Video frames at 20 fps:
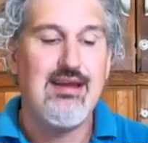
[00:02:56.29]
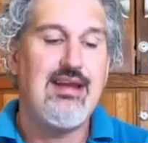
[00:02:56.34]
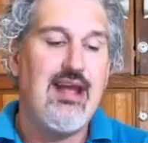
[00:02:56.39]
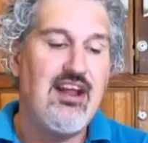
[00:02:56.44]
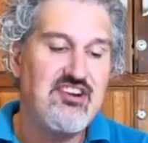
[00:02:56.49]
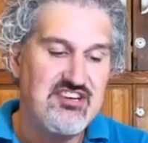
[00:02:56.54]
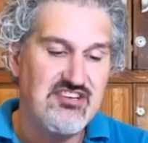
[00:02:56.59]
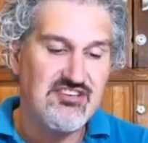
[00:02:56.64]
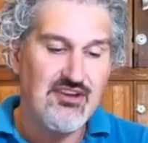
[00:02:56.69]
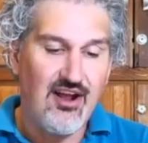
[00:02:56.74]

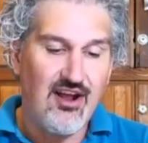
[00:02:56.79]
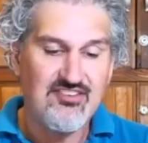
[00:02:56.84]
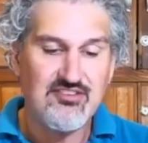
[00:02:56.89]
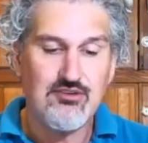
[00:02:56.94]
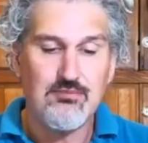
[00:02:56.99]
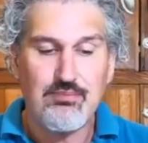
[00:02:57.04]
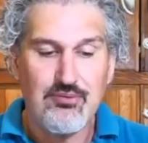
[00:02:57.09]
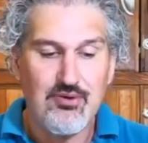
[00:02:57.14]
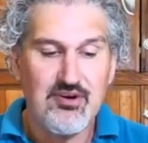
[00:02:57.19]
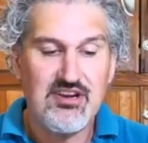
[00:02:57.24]
And she's
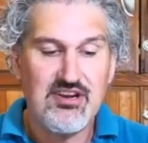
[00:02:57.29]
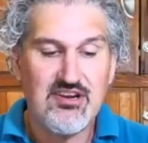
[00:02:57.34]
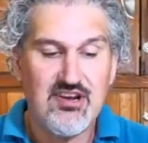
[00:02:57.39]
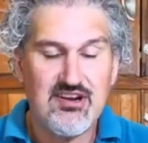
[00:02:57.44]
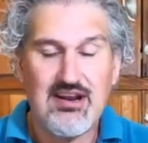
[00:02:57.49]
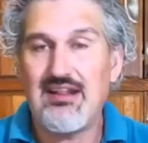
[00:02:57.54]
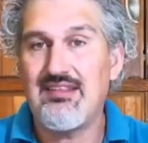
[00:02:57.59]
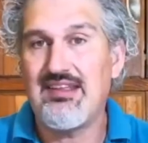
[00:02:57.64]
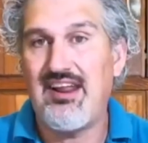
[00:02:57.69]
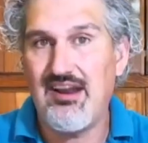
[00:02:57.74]
also pretty good
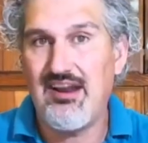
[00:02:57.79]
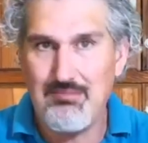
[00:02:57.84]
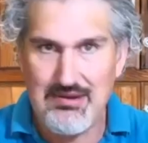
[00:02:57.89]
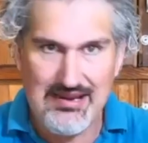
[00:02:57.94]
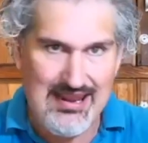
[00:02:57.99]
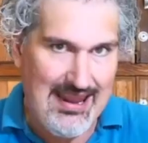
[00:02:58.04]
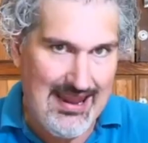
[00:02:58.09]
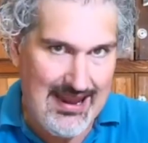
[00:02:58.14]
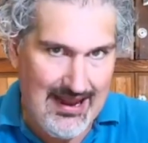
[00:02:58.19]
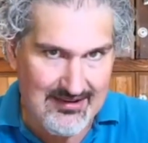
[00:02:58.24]
at letting me
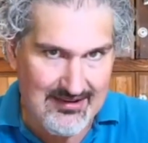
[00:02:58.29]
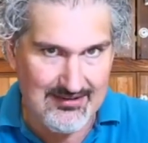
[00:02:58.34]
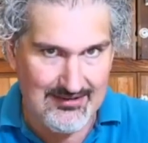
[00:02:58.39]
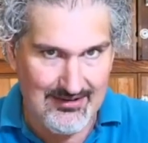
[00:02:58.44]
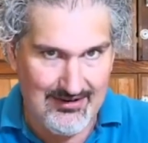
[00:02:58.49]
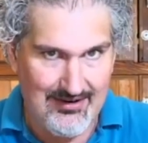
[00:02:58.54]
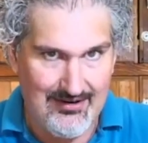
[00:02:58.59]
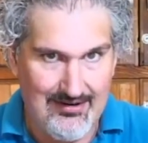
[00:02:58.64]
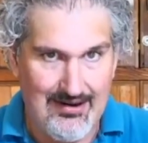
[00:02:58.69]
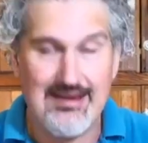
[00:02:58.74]
handle
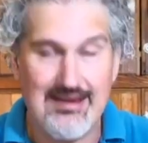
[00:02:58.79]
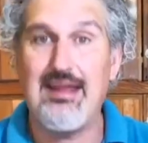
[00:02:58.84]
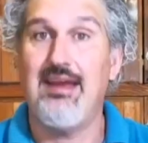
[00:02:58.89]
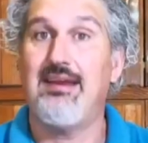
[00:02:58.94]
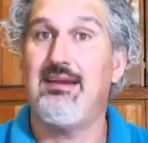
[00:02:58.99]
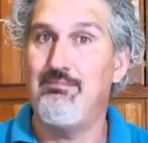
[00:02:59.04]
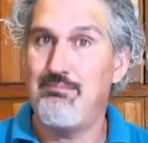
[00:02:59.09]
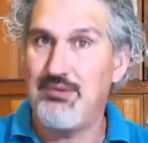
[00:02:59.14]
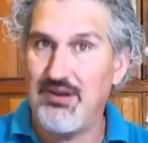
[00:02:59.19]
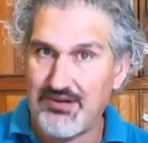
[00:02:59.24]
her. Like, I
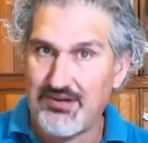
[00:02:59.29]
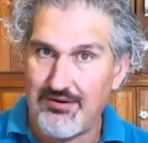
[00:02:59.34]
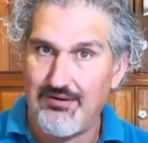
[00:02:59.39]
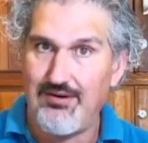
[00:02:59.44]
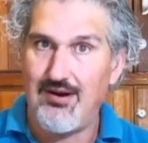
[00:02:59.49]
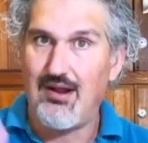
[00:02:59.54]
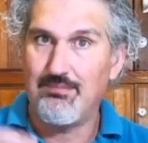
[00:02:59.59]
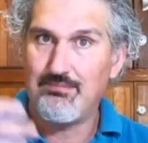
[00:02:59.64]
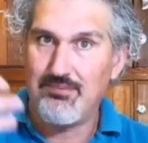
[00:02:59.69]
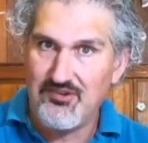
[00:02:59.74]
can pick her
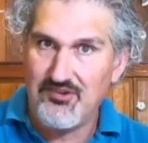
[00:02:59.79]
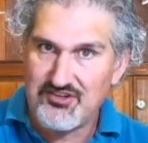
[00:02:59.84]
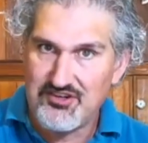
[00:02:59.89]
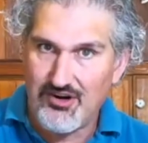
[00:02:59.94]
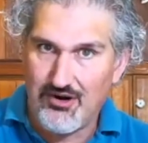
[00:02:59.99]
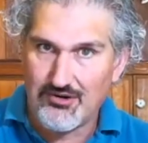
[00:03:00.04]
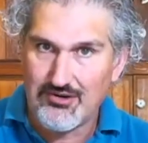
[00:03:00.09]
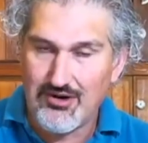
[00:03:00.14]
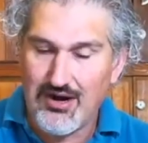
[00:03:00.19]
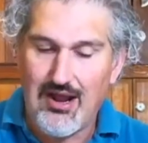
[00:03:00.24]
up and
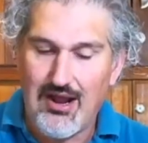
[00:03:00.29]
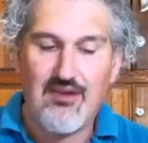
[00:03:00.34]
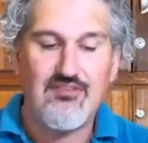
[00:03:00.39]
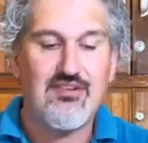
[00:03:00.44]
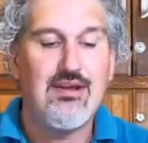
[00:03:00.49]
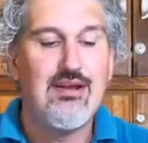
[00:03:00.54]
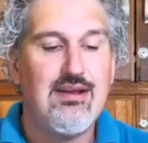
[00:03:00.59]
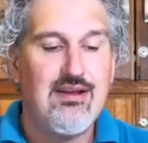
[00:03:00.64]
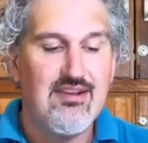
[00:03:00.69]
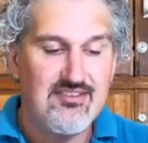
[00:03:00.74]
show her off.
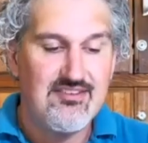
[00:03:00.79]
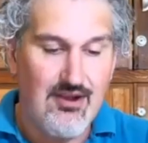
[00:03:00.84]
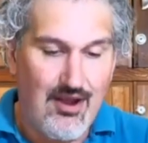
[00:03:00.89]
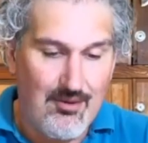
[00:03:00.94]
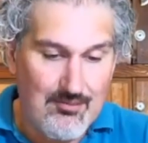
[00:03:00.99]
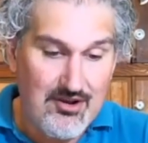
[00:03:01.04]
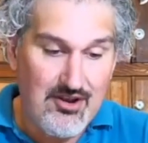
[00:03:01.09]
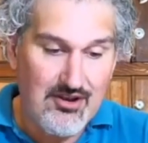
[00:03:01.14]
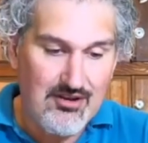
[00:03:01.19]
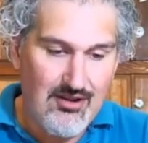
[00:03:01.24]
So
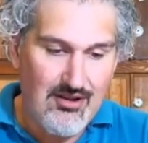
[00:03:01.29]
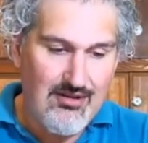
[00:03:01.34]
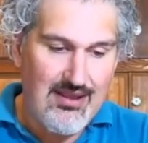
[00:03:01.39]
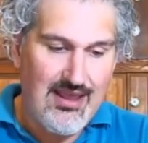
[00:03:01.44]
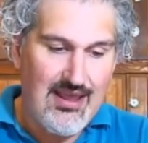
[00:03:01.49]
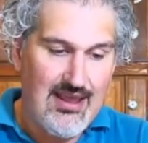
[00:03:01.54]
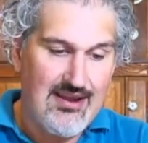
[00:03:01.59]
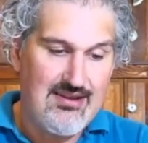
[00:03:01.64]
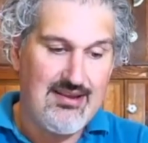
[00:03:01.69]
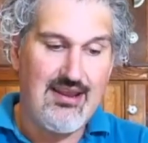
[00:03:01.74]
I'm going to go
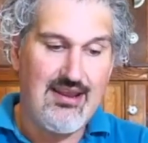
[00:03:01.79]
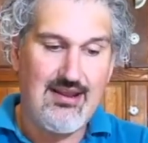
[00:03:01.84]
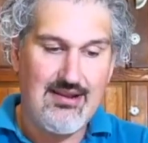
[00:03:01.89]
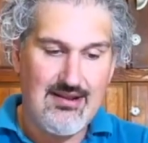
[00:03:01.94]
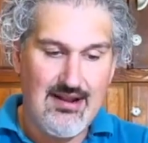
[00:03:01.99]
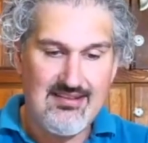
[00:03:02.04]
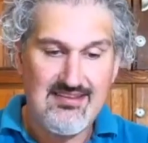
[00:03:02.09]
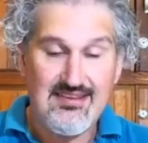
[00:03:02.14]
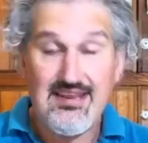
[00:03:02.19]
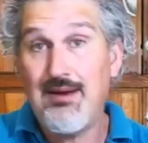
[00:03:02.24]
ahead
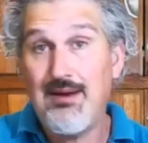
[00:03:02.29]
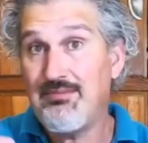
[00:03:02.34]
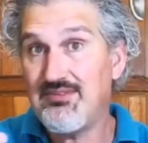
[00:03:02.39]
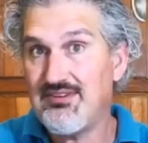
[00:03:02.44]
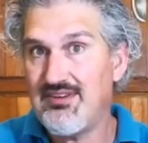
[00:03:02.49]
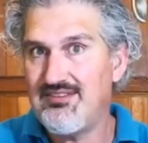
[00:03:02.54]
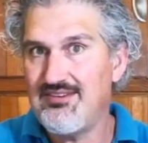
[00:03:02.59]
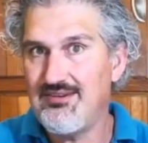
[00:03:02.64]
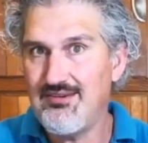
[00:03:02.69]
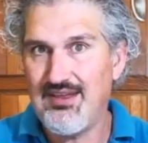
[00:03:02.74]
and attempt
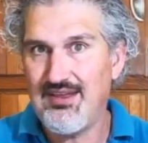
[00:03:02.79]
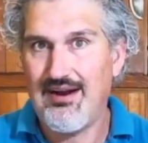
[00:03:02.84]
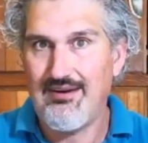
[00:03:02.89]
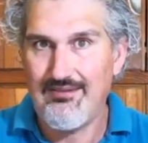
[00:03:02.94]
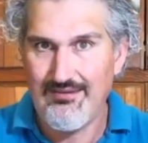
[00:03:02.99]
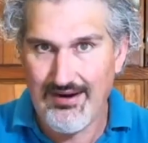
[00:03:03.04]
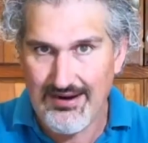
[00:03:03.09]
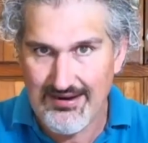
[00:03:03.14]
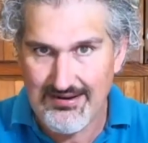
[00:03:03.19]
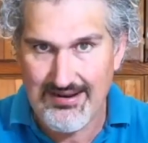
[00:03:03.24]
to do that
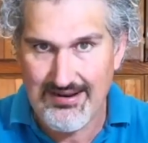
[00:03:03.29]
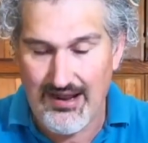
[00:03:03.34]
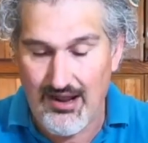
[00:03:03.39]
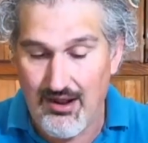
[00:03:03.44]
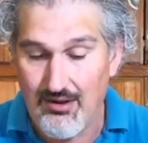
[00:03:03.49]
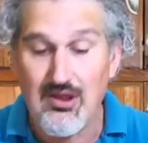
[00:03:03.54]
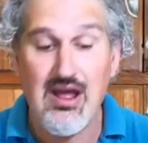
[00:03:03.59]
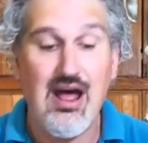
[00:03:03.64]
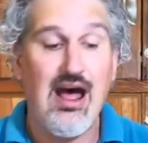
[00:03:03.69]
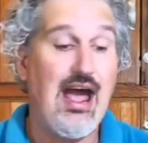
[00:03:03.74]
right
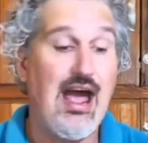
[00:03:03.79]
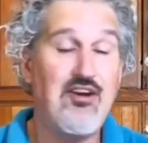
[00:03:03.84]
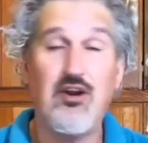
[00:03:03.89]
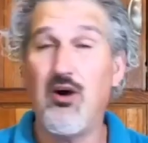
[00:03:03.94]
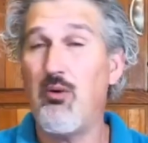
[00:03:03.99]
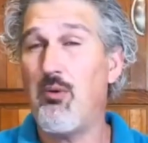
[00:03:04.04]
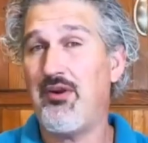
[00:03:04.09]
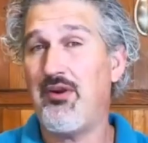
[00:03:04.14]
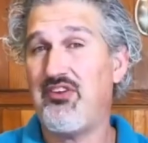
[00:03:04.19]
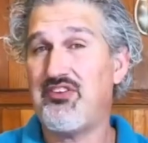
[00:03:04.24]
now. I
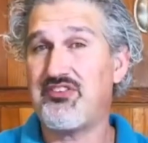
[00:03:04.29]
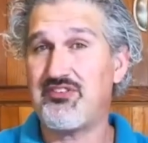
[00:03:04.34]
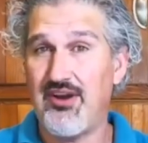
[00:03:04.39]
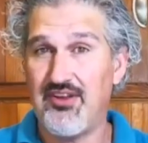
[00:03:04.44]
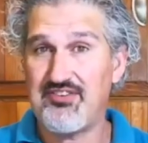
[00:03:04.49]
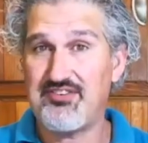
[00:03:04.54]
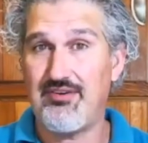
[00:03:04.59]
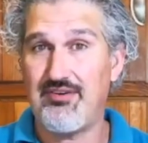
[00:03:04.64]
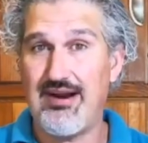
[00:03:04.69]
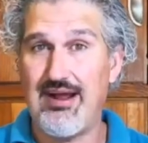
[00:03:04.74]
don't want to
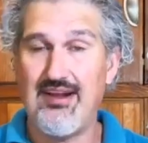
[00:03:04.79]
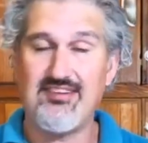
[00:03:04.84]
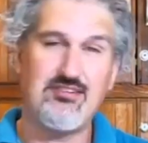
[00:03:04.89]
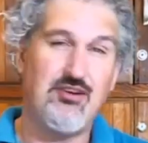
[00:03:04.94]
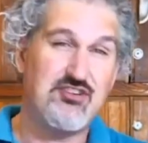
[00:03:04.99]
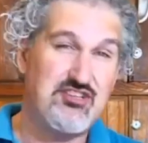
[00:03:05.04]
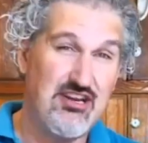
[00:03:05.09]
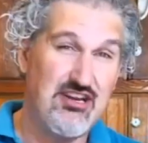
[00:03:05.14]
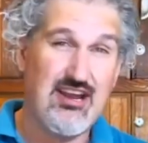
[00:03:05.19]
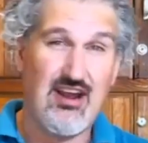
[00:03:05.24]
stress her out, so
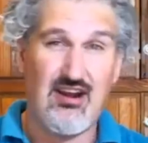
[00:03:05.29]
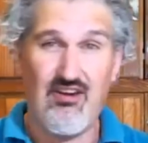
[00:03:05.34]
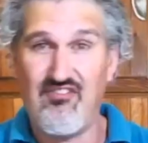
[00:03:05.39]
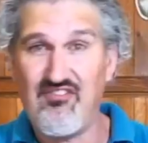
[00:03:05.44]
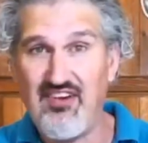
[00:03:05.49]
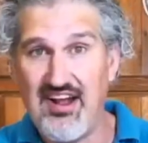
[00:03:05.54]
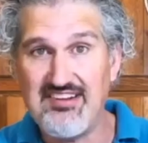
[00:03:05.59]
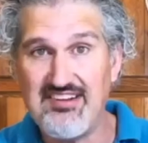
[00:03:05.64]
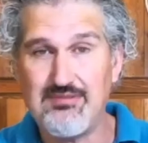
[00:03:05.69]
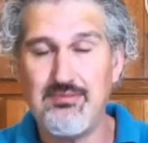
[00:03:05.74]
if she kind of
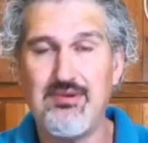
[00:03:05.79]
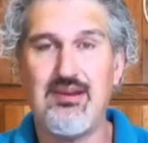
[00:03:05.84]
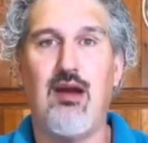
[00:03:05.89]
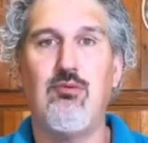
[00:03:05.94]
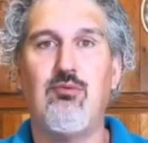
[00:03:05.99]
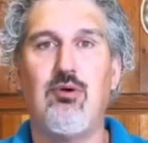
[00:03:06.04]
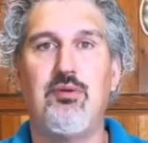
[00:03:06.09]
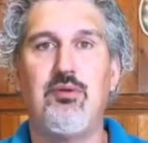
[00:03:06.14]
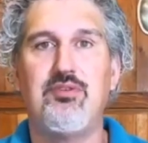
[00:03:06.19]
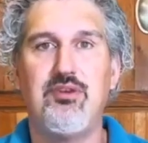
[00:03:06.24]
fights me, I
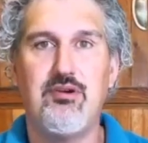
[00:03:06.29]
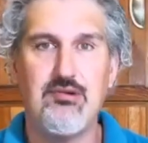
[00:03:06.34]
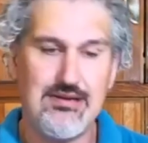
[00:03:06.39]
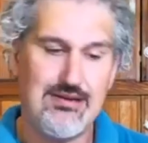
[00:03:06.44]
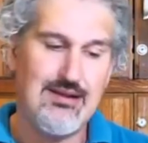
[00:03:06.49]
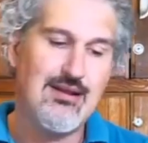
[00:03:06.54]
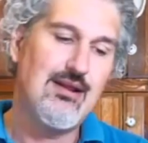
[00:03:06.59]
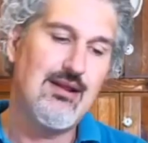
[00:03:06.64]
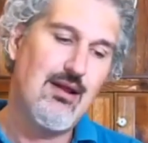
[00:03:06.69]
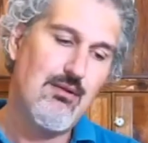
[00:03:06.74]
won't do it.